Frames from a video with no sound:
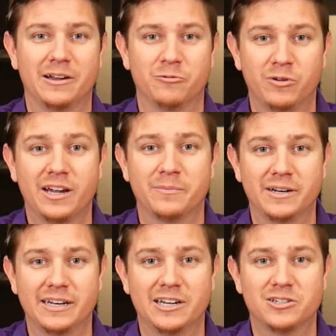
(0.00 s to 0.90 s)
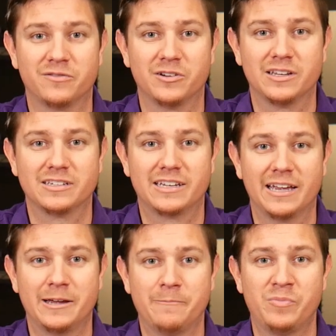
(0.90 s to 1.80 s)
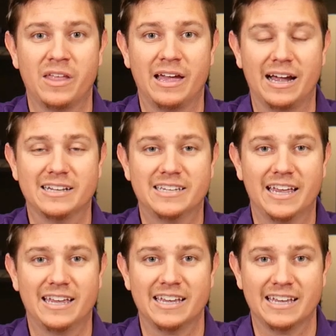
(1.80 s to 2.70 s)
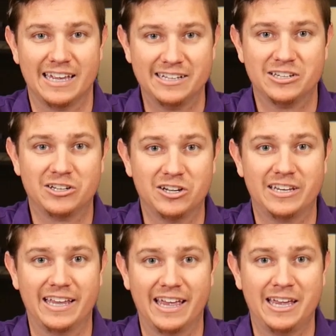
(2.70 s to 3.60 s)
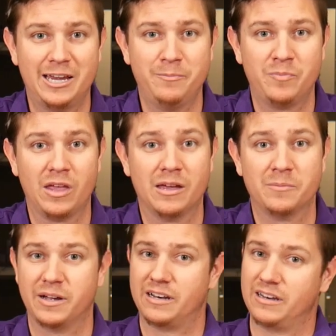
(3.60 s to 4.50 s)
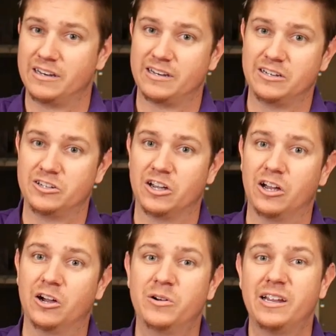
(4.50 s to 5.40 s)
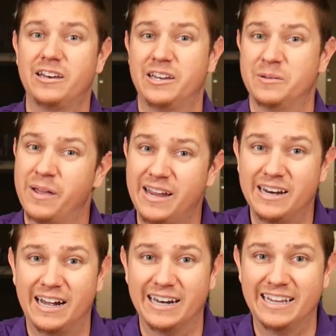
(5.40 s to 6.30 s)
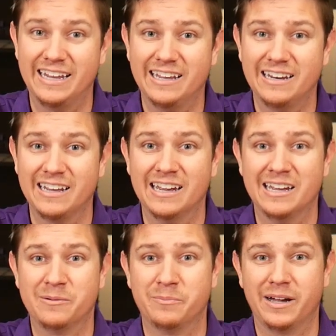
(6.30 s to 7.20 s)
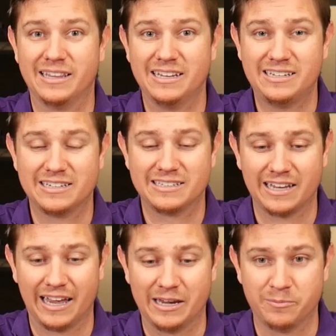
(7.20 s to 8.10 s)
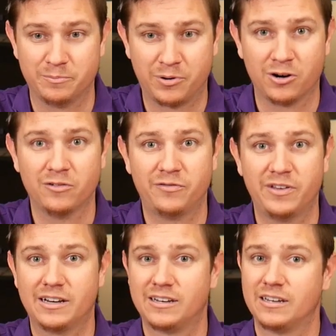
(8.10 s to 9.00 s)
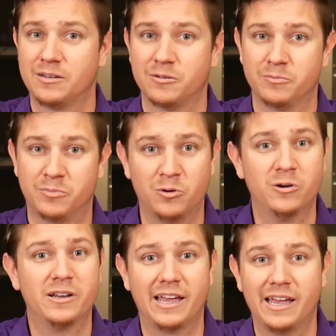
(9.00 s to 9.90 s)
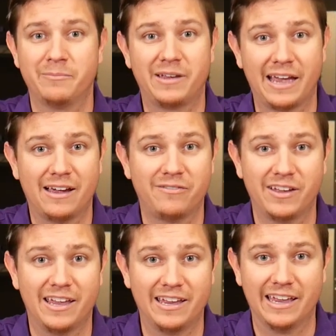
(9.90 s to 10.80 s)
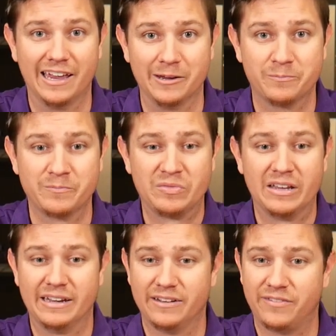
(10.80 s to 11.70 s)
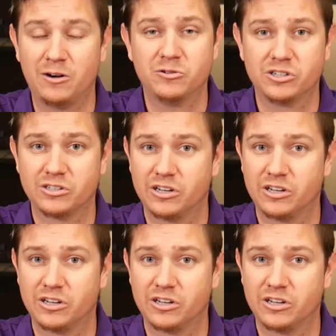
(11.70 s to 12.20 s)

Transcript: recommendation for this game, I'd say it's a good game, but to own it, you may not need it, but this is a perfect board game cafe game. If I was just